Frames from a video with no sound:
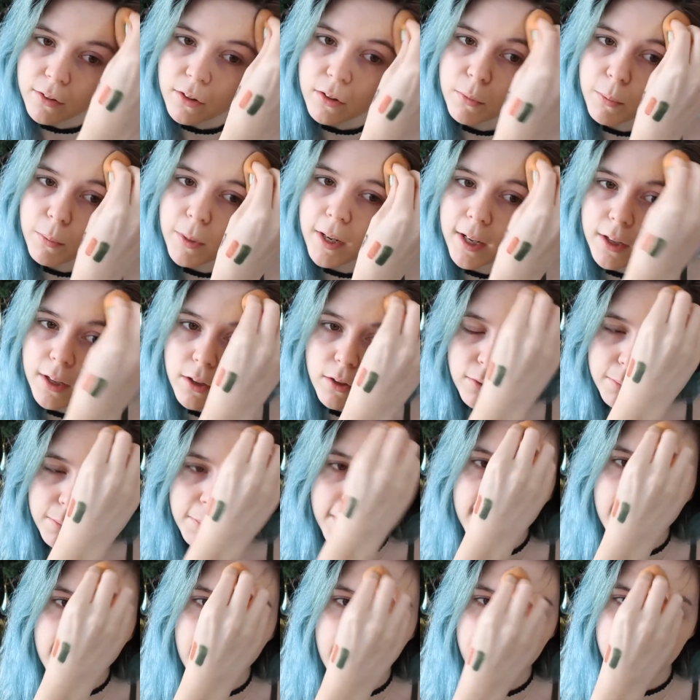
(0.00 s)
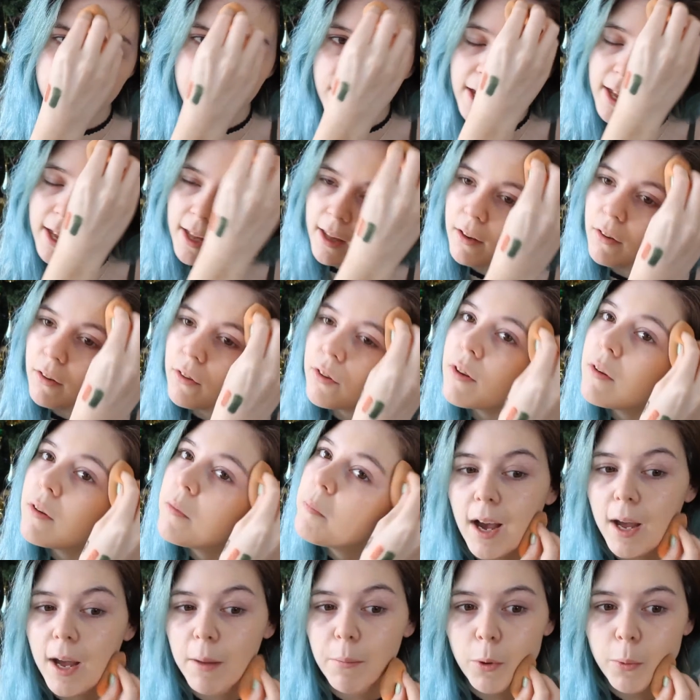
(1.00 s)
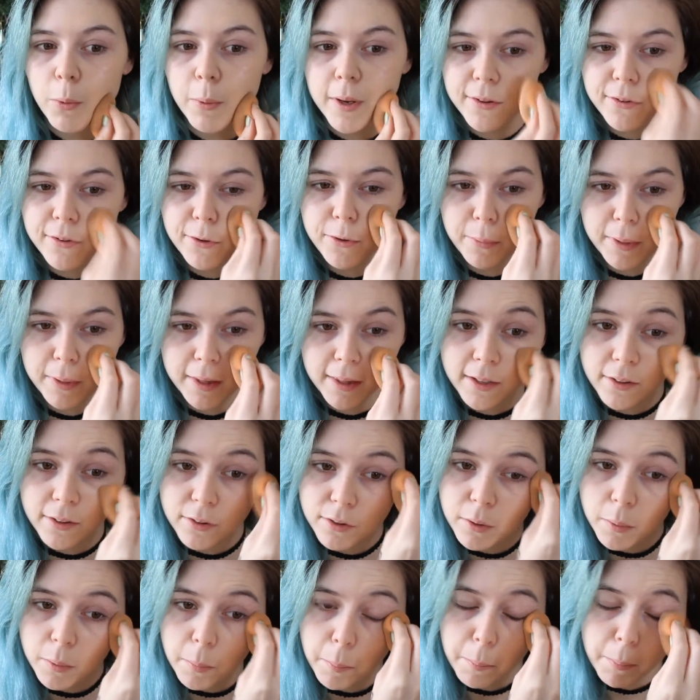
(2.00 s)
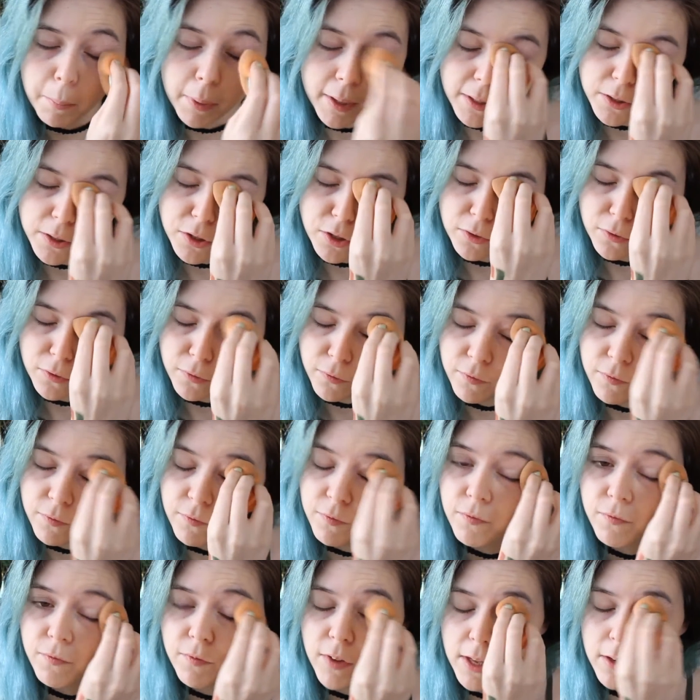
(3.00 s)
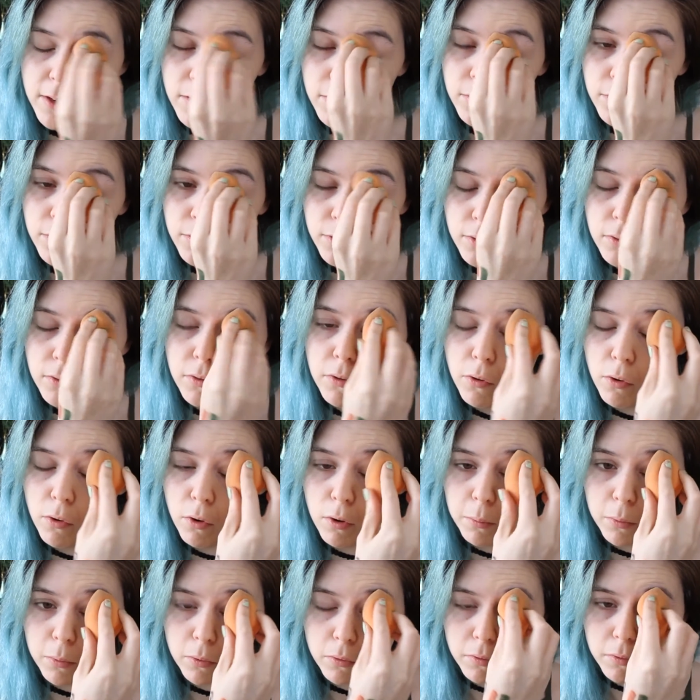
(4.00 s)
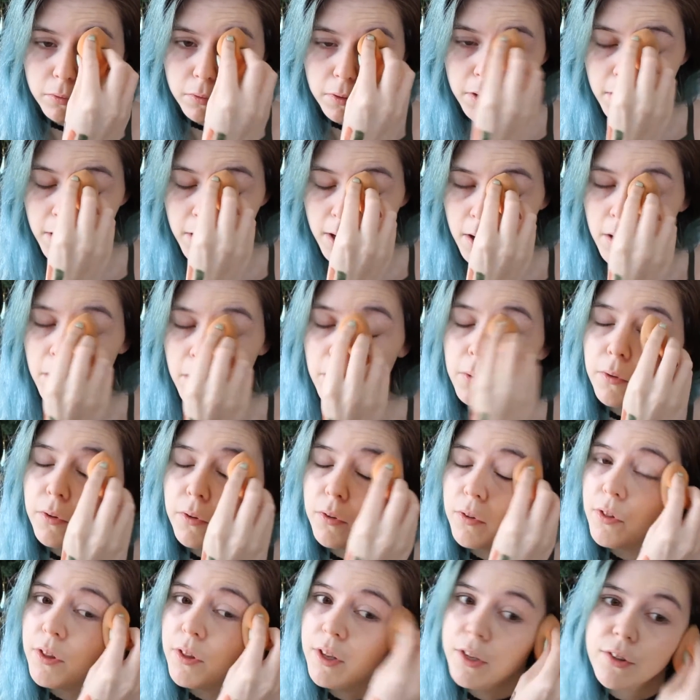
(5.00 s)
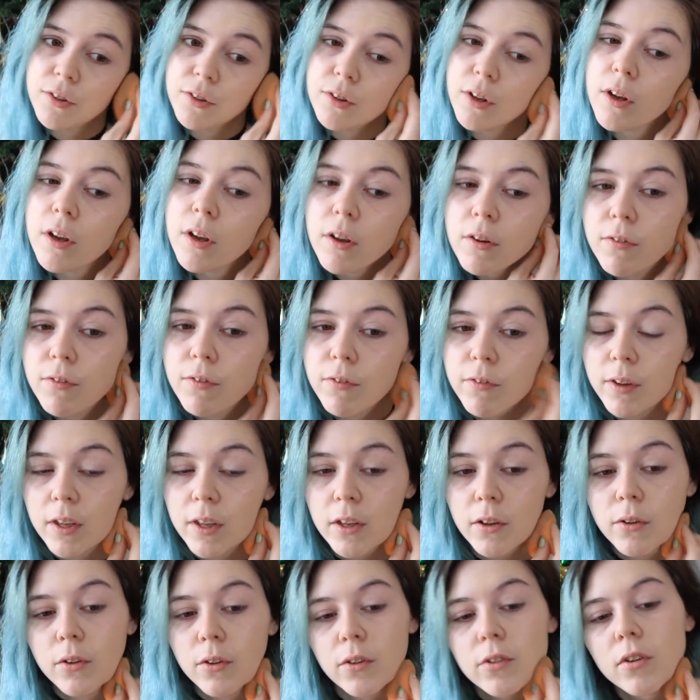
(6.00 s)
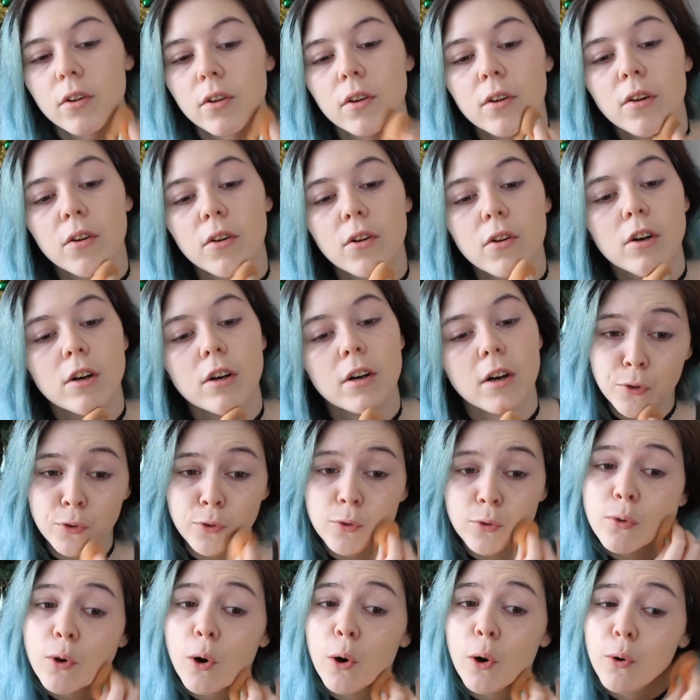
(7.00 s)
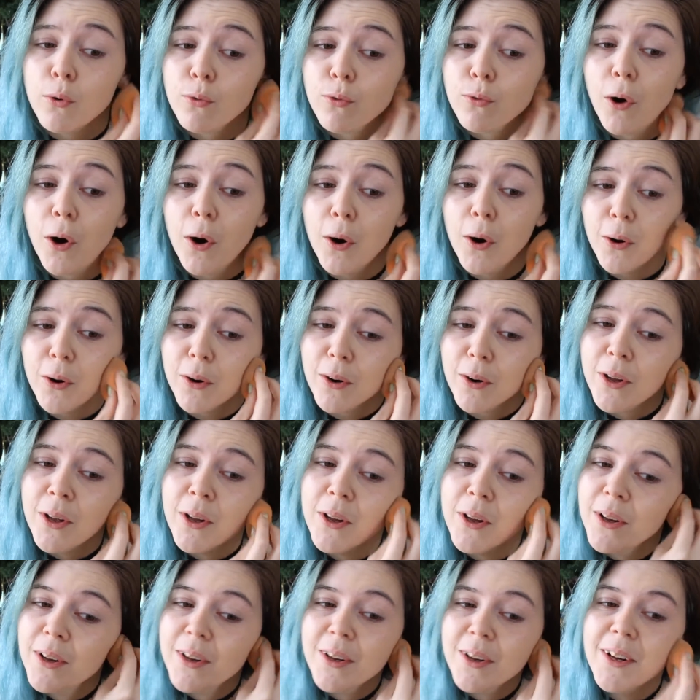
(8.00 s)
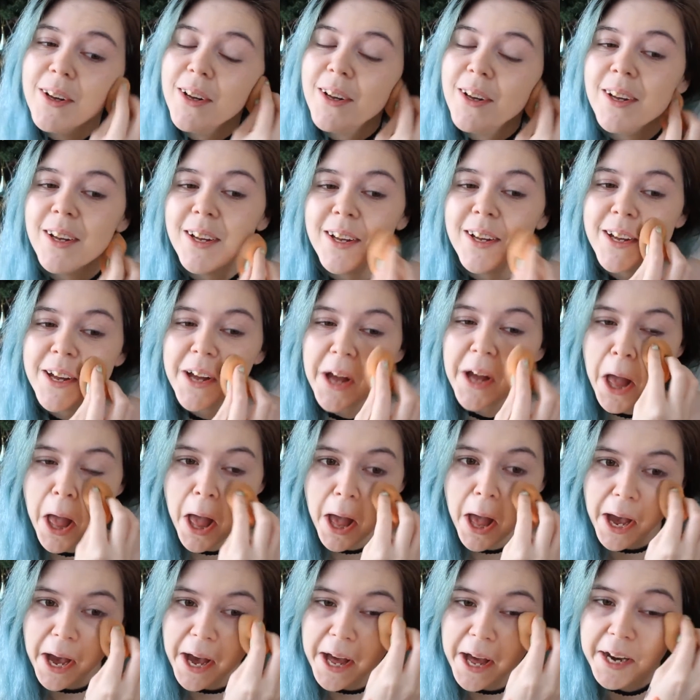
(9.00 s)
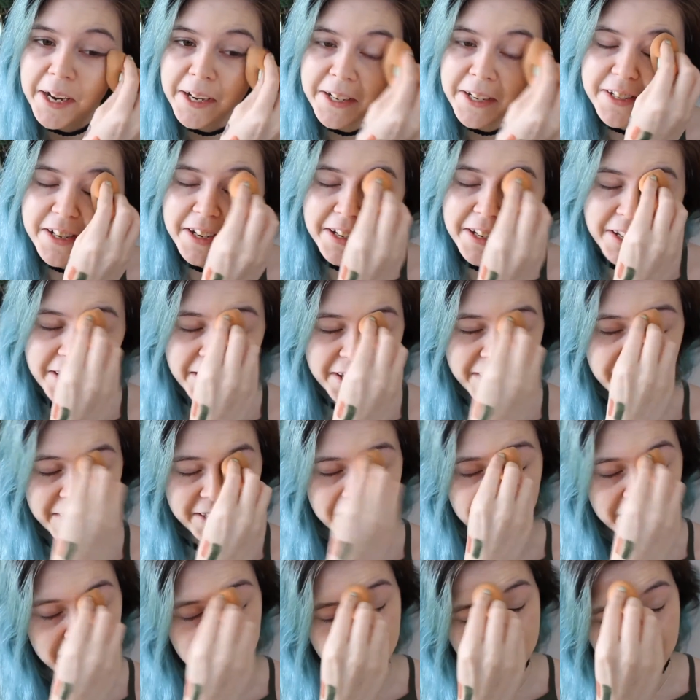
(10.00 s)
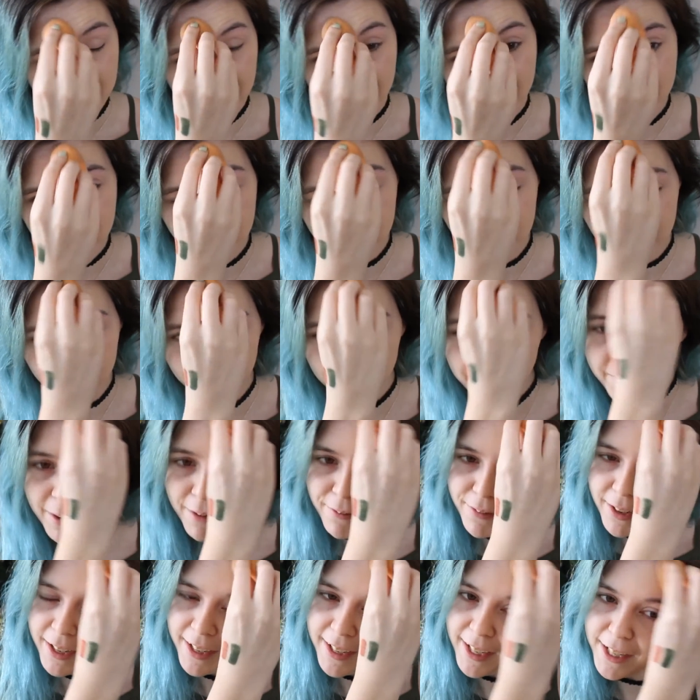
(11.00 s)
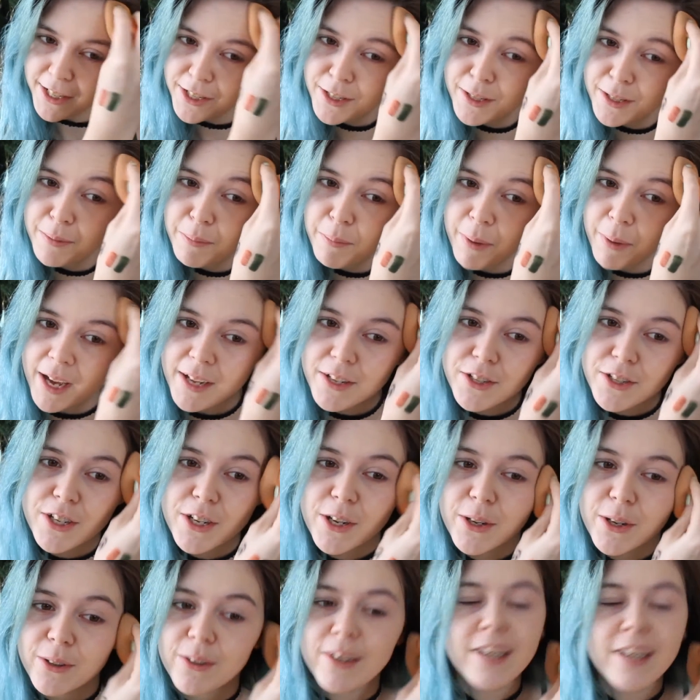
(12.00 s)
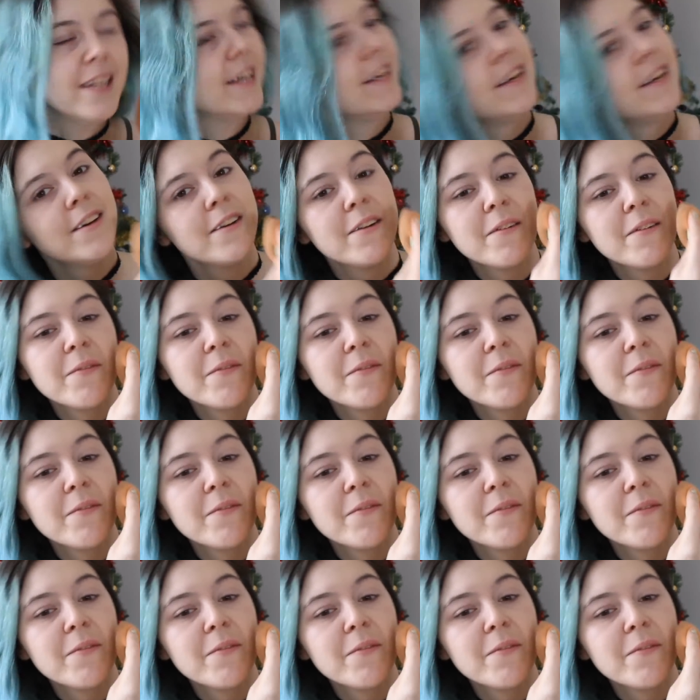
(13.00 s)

because when I use my left hand, I'm always doing this, but it just feels normal, whereas this feels so wrong. And I feel like my foundation's patchy already.